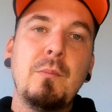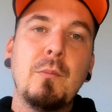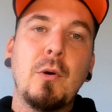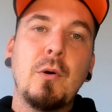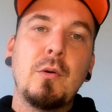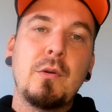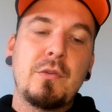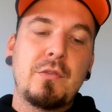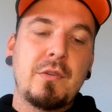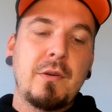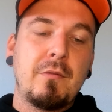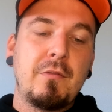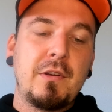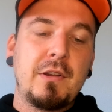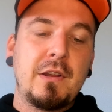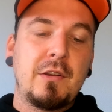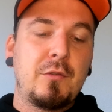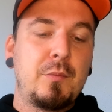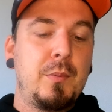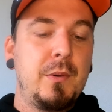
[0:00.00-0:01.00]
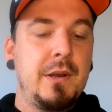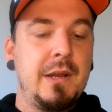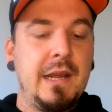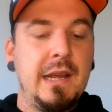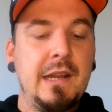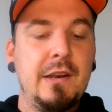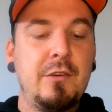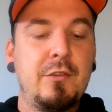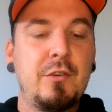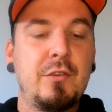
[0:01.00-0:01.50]
mode is something that's pretty
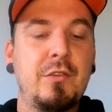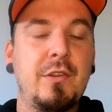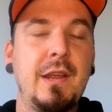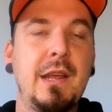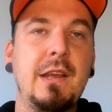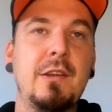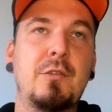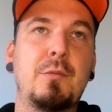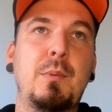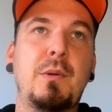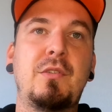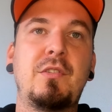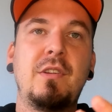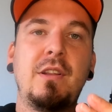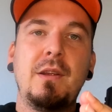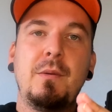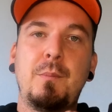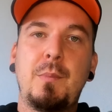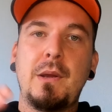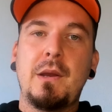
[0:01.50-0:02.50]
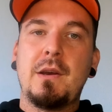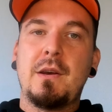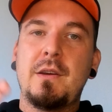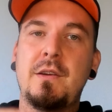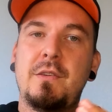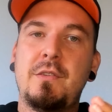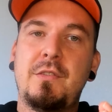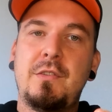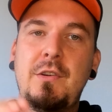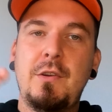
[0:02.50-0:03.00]
interesting, especially
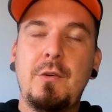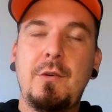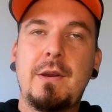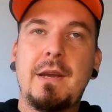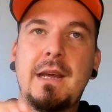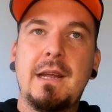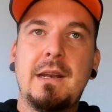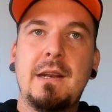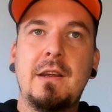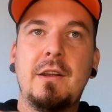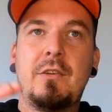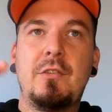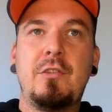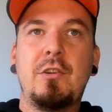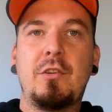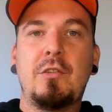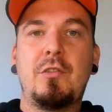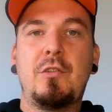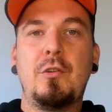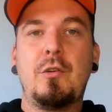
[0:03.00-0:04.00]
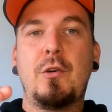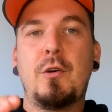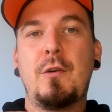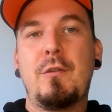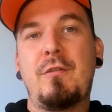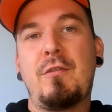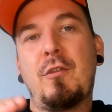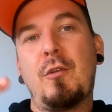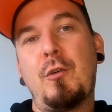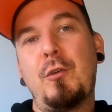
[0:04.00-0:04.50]
because you can adjust your
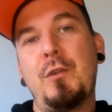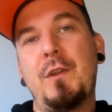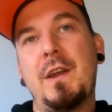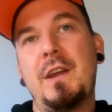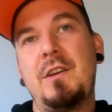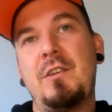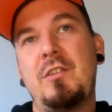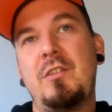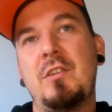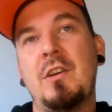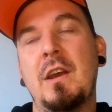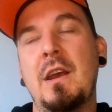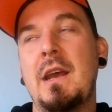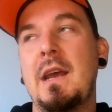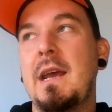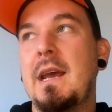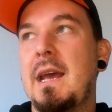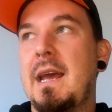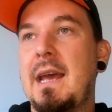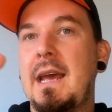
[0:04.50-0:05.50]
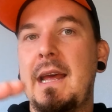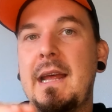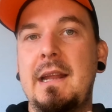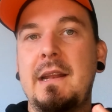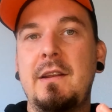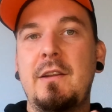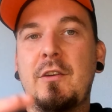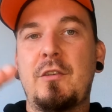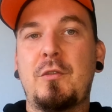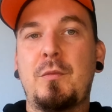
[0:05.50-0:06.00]
voltage
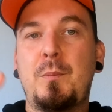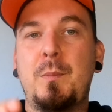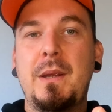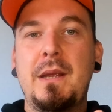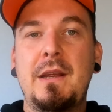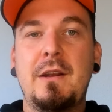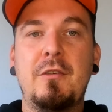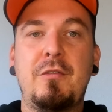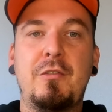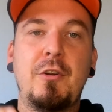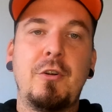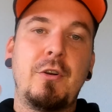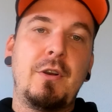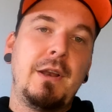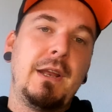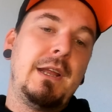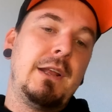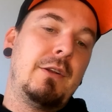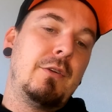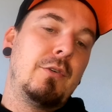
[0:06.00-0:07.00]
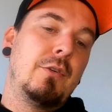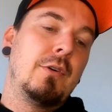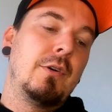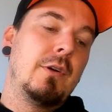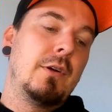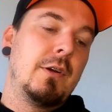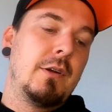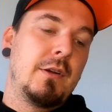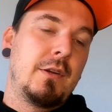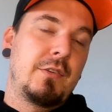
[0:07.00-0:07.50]
and the speed of your
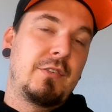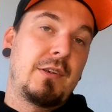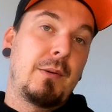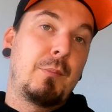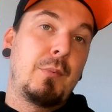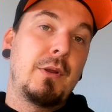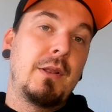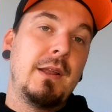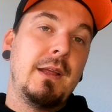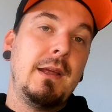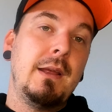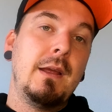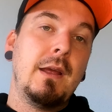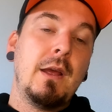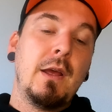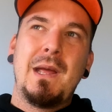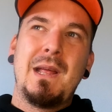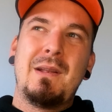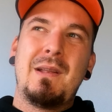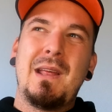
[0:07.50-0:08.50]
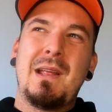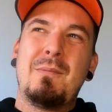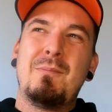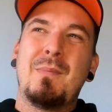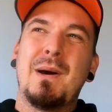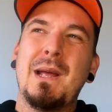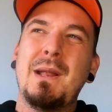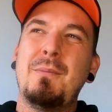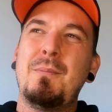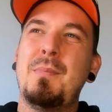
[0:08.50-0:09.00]
needle separately. It
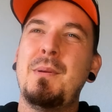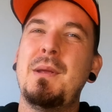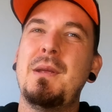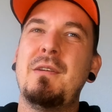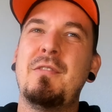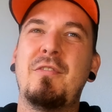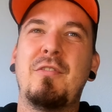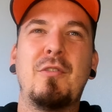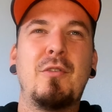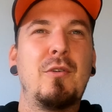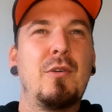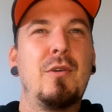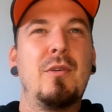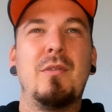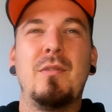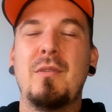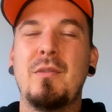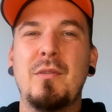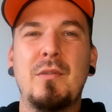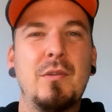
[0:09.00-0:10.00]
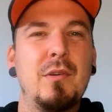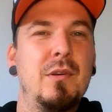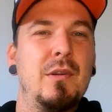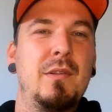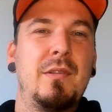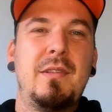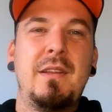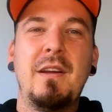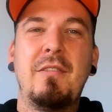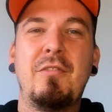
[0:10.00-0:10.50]
might be for a
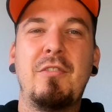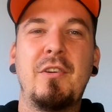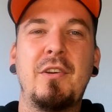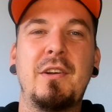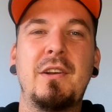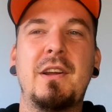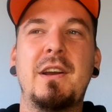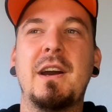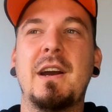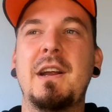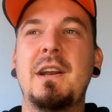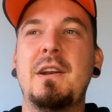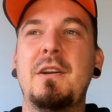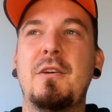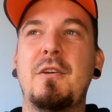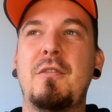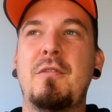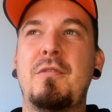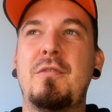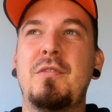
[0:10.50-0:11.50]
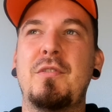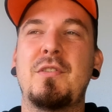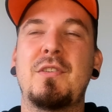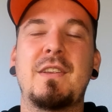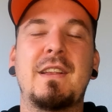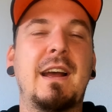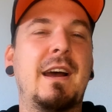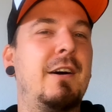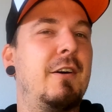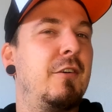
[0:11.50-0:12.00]
different kind of
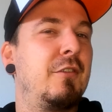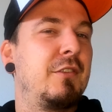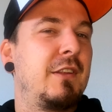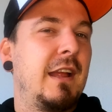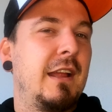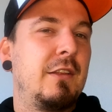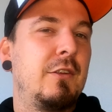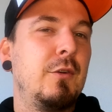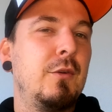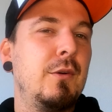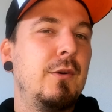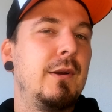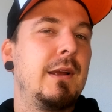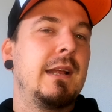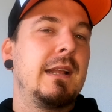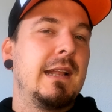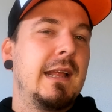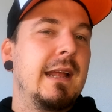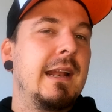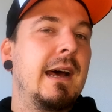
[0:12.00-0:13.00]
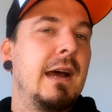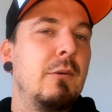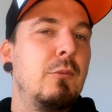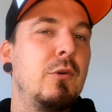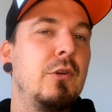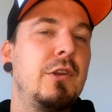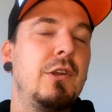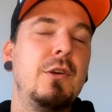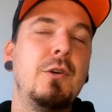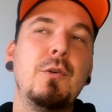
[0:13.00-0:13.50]
style of tattooing that I
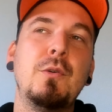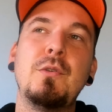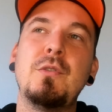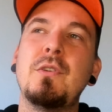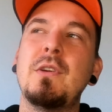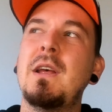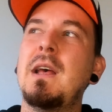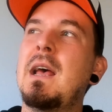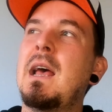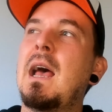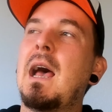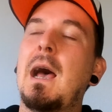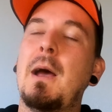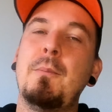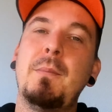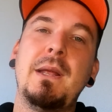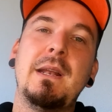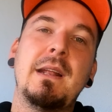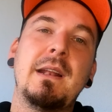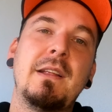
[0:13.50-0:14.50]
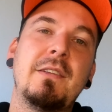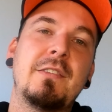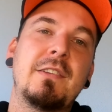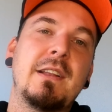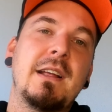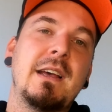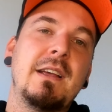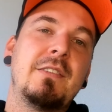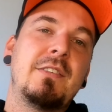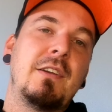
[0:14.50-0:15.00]
would use. I mean, it is
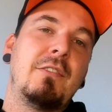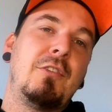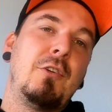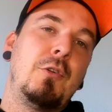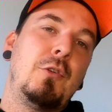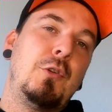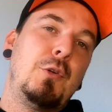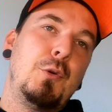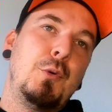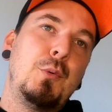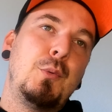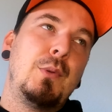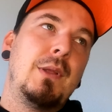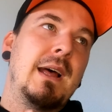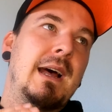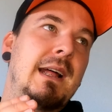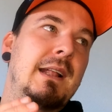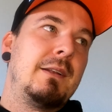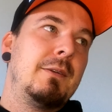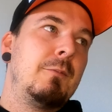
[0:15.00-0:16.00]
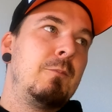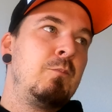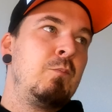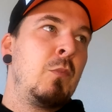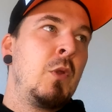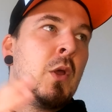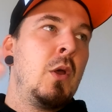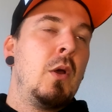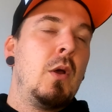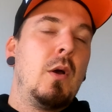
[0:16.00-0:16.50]
nice if you do that,
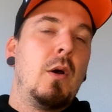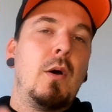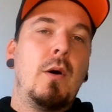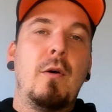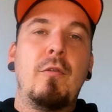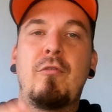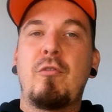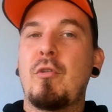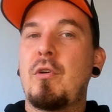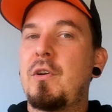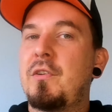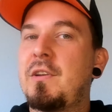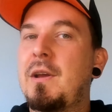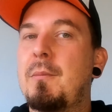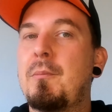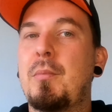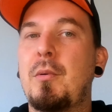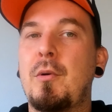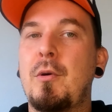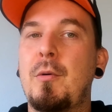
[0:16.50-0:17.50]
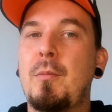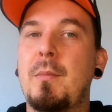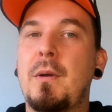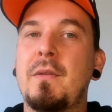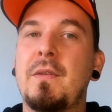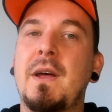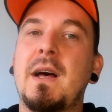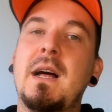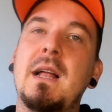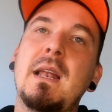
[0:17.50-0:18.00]
for example,
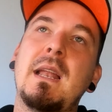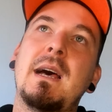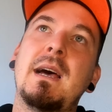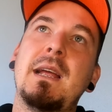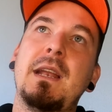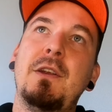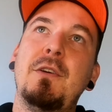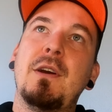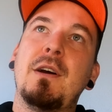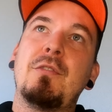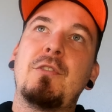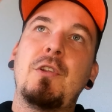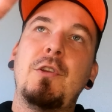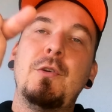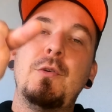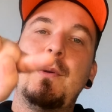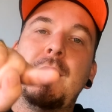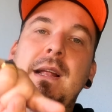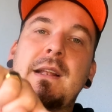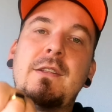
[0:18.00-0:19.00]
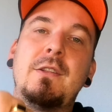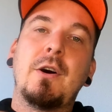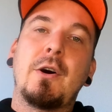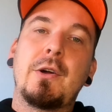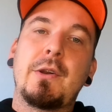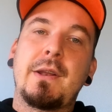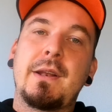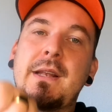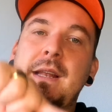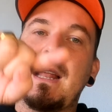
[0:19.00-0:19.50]
mandala, and you have to do that
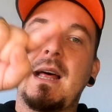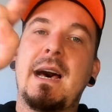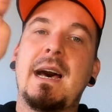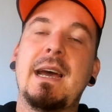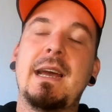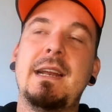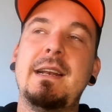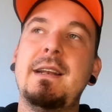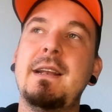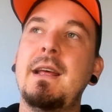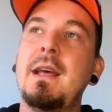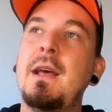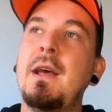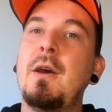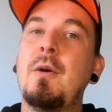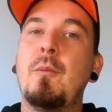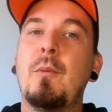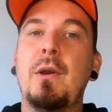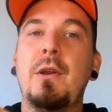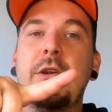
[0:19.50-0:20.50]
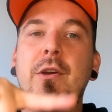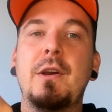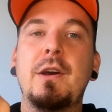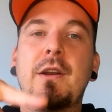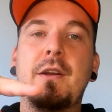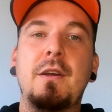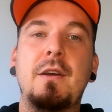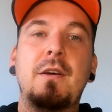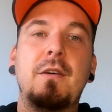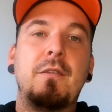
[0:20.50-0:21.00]
dotted line where you're
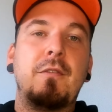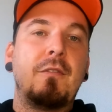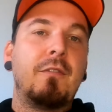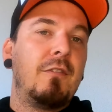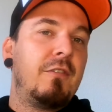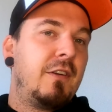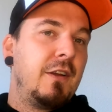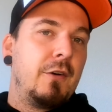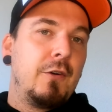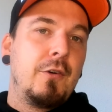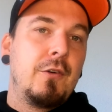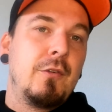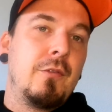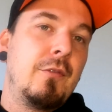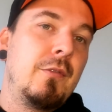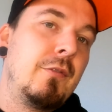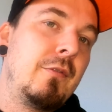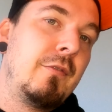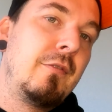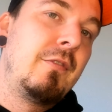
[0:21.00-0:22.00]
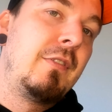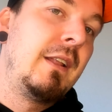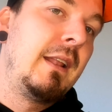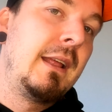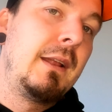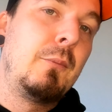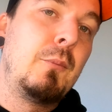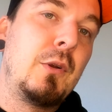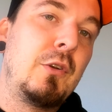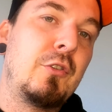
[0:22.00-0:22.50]
gonna fill
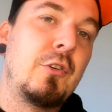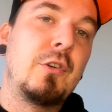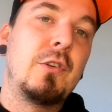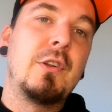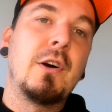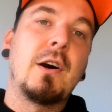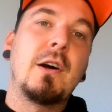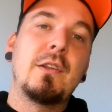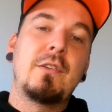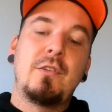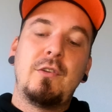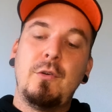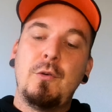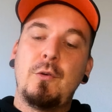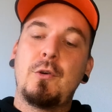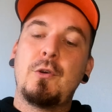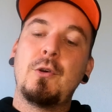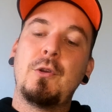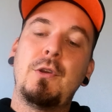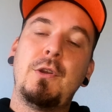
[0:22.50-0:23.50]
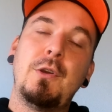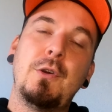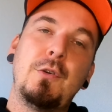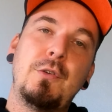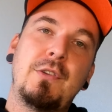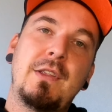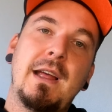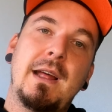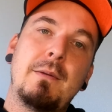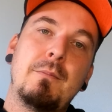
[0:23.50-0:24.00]
in with your dots. You could
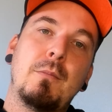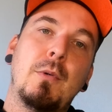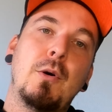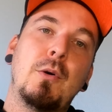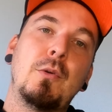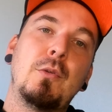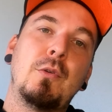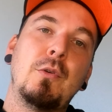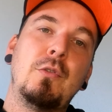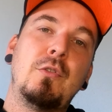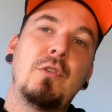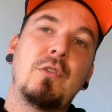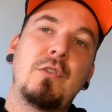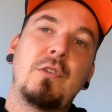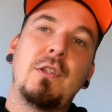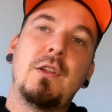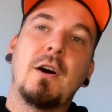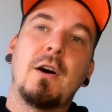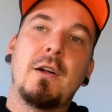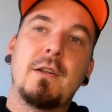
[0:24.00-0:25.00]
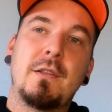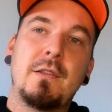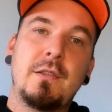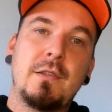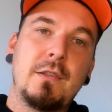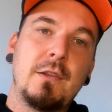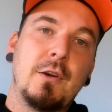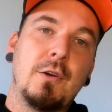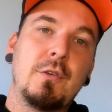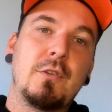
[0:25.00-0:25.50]
use that mode to just dot
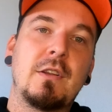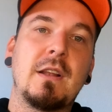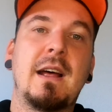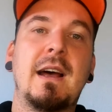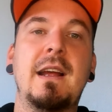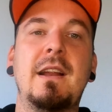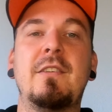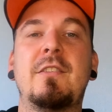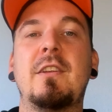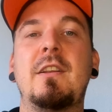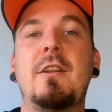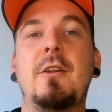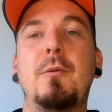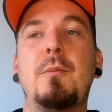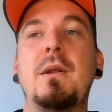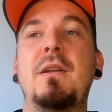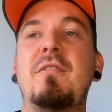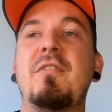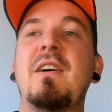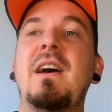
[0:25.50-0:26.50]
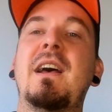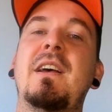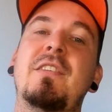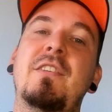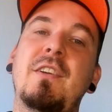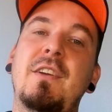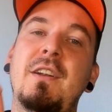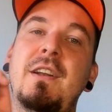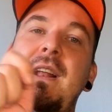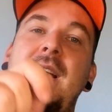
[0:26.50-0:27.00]
those lines a little bit
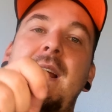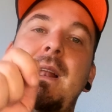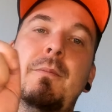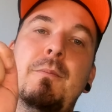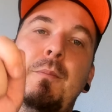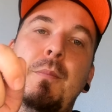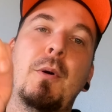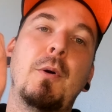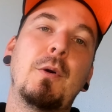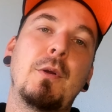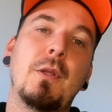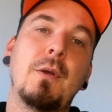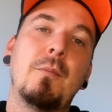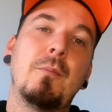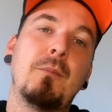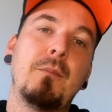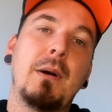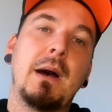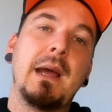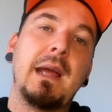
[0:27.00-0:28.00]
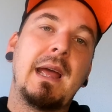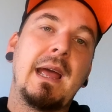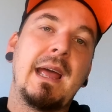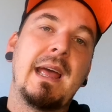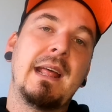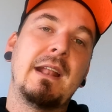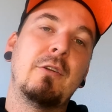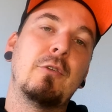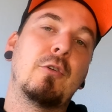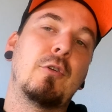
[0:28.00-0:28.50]
faster than poke them by
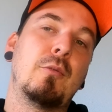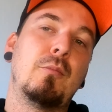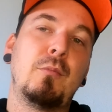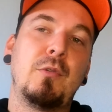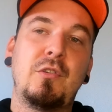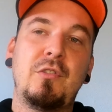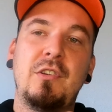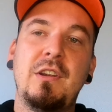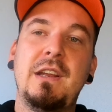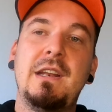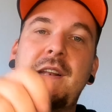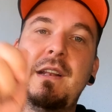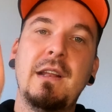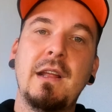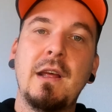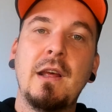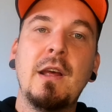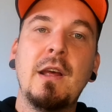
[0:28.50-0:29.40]
hand or machine